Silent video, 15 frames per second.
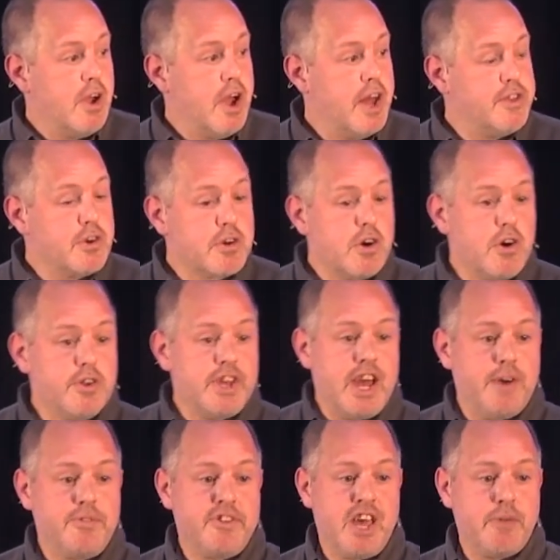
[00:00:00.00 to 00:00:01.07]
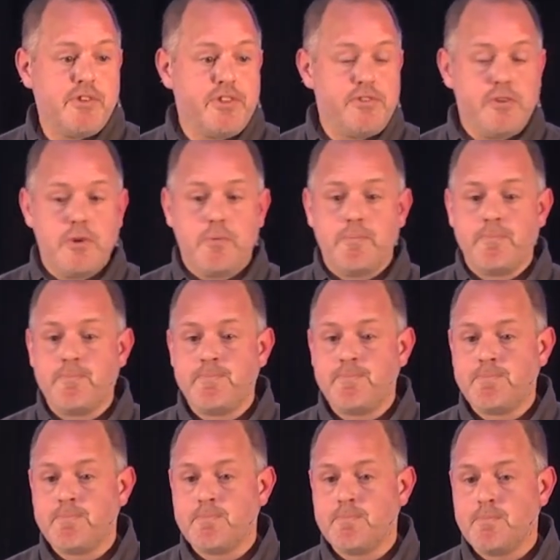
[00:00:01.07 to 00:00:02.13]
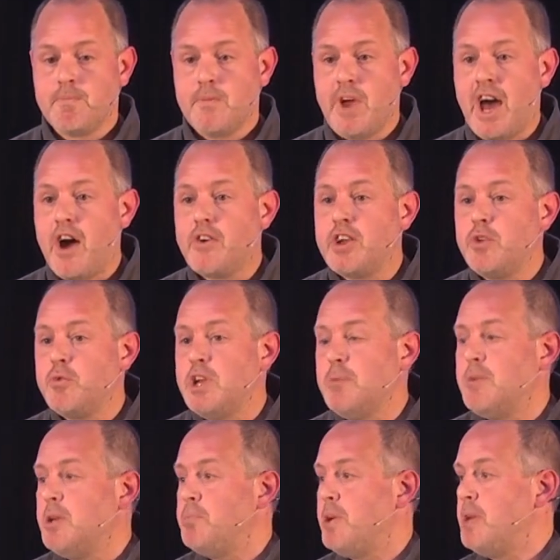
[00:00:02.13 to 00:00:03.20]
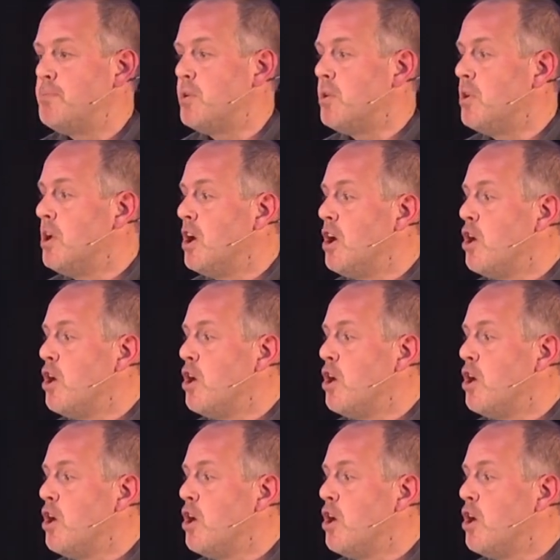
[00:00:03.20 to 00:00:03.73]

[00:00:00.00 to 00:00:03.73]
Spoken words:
and they're called to have Sabbath too. How can we be people